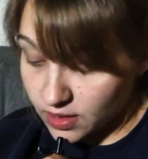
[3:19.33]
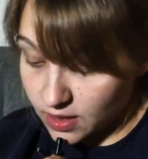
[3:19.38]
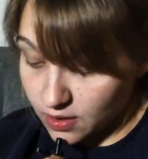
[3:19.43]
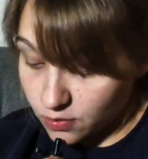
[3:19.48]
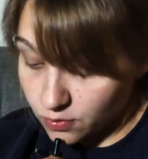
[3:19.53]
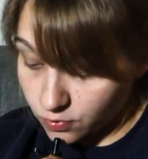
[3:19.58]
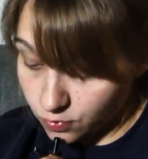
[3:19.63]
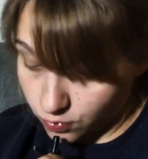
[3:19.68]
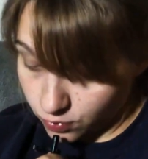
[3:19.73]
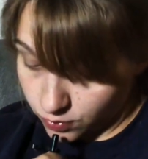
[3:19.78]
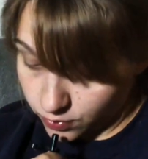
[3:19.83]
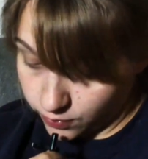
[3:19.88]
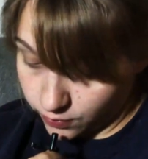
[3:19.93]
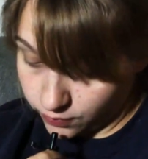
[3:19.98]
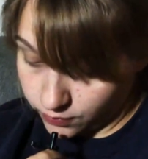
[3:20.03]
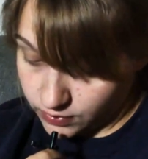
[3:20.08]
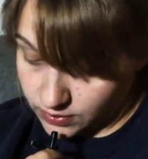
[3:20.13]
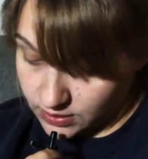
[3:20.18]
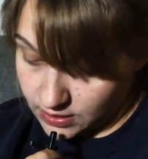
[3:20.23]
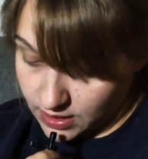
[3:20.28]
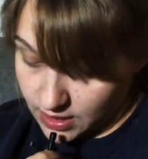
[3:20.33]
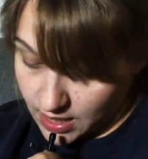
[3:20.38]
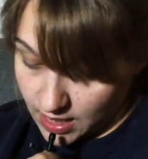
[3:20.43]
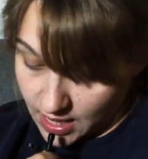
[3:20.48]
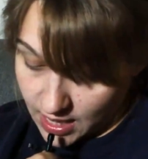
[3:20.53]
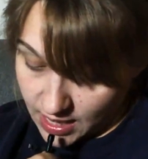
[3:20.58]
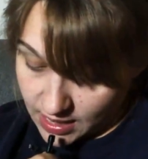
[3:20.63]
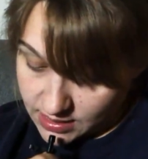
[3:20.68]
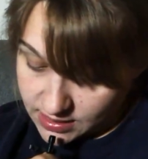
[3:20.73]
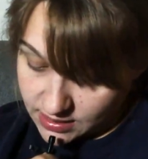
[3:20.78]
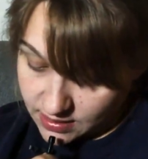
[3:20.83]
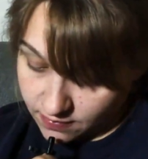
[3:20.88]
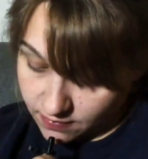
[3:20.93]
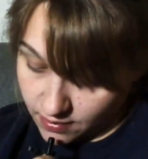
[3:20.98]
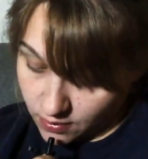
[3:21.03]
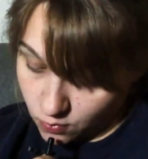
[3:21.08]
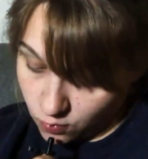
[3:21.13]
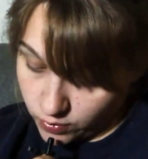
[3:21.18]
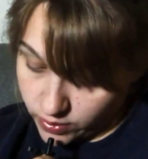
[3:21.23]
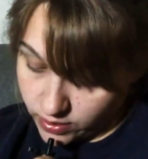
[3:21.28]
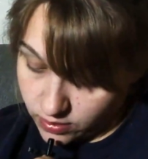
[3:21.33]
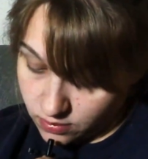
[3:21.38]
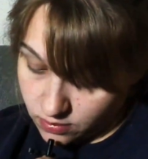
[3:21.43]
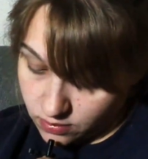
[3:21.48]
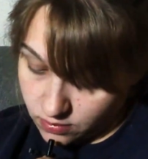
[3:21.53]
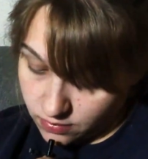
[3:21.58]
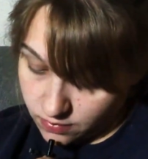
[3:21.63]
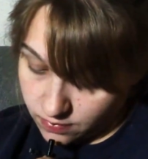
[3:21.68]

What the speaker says: grooves, as if a wheeled